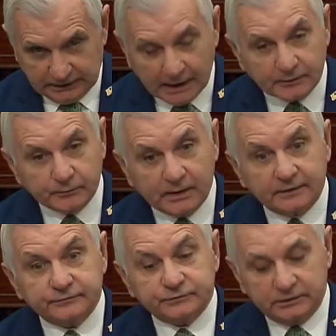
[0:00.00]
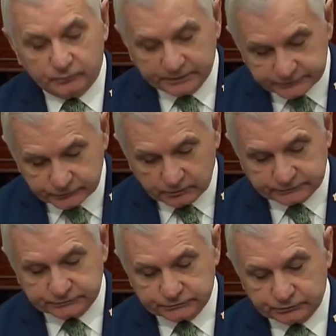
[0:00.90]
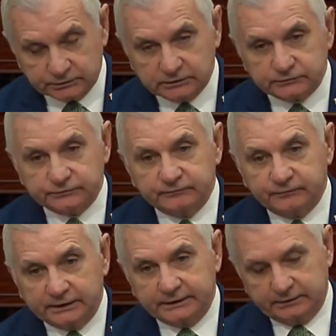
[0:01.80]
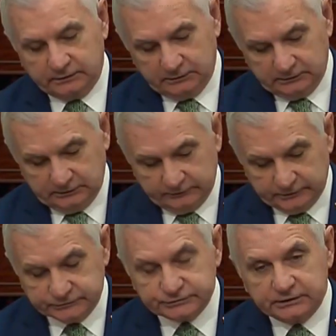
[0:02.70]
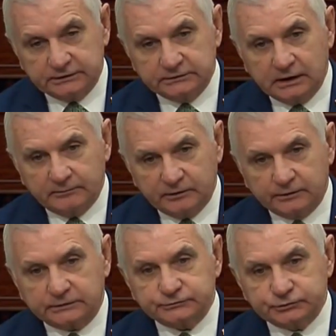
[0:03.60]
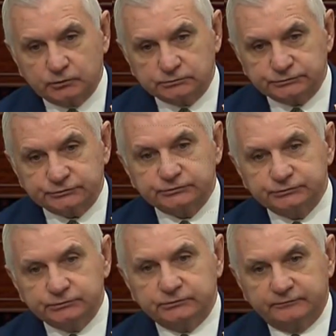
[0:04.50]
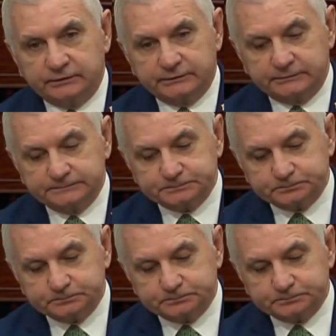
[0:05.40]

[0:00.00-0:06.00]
I would rather send resources to a country fighting than send American soldiers to do the fighting.